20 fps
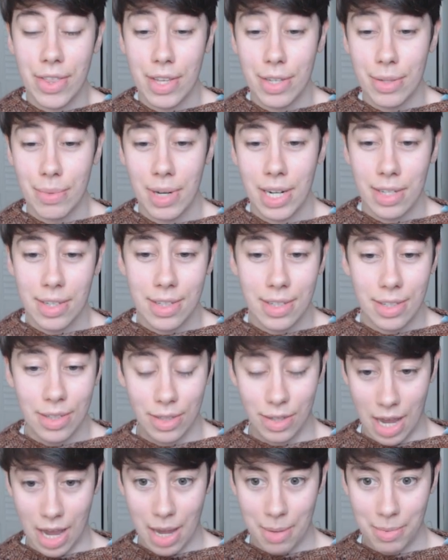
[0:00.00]
so this one has
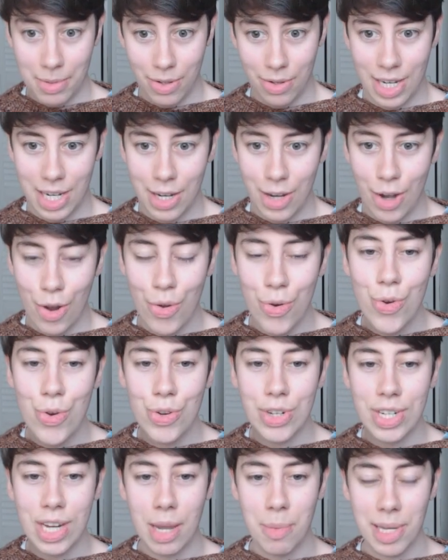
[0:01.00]
absolutely
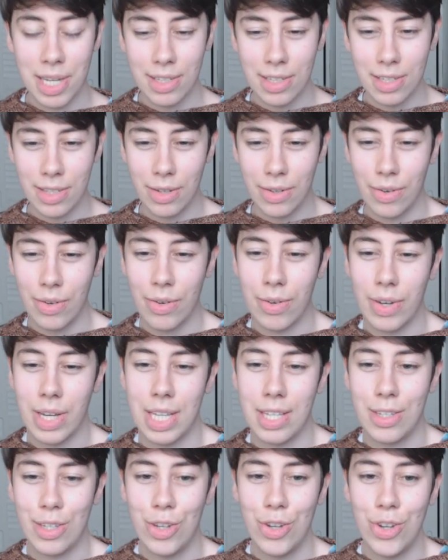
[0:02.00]
no shaping, so
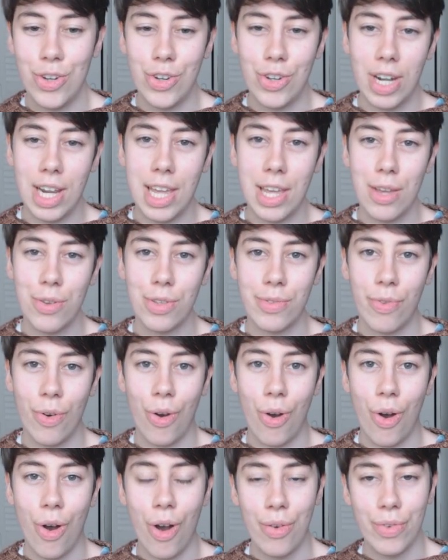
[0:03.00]
it's usually used
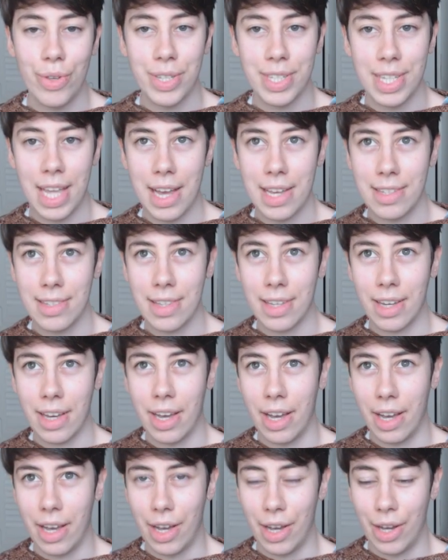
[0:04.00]
for oversized
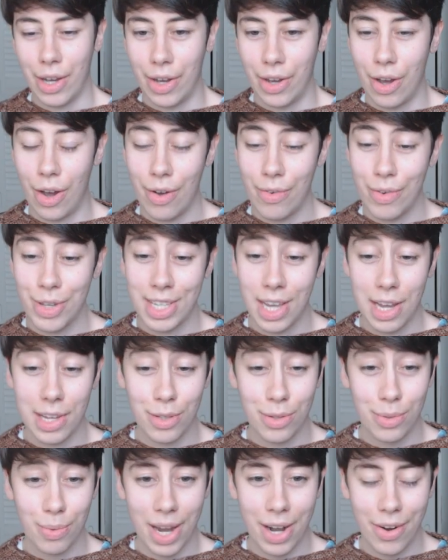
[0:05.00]

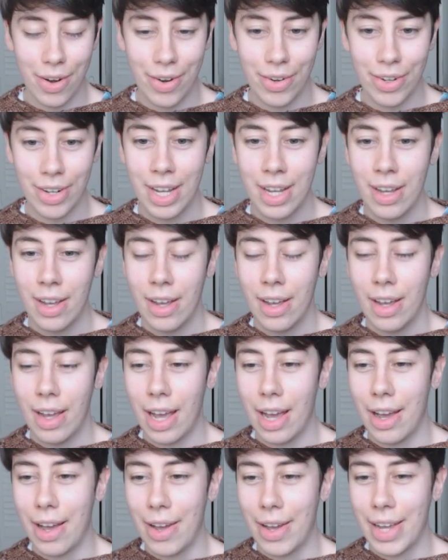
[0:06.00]
sweater.
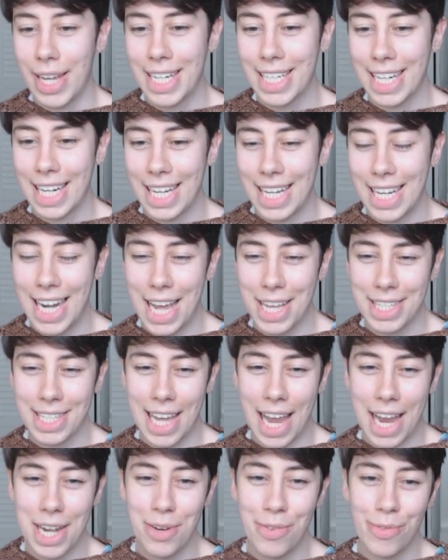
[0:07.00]
It has
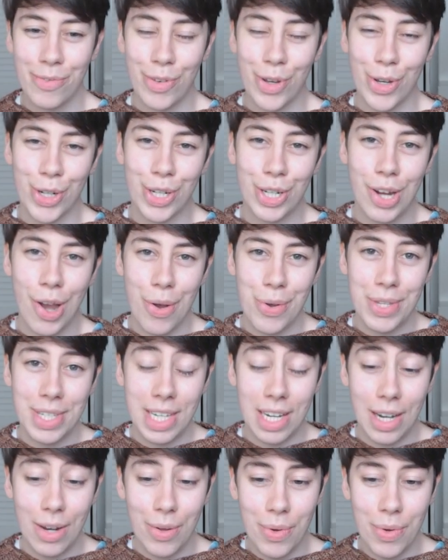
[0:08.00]
kind of a
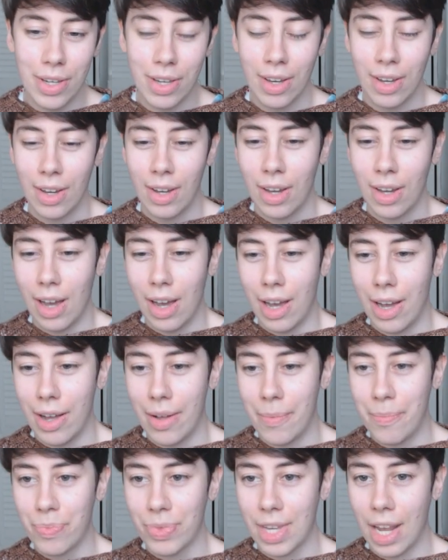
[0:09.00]
cozy look,
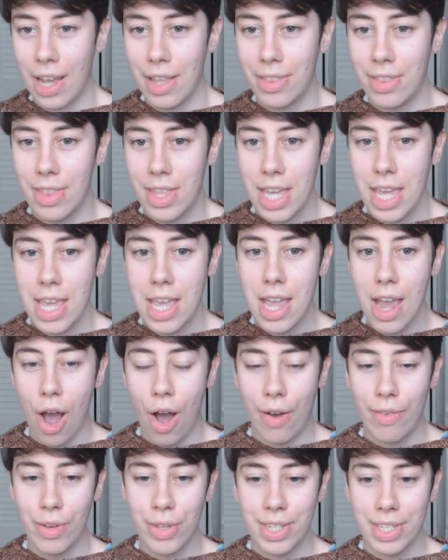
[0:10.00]
and the
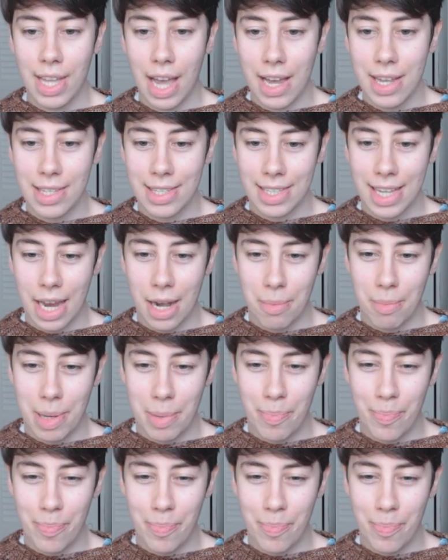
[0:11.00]
oversized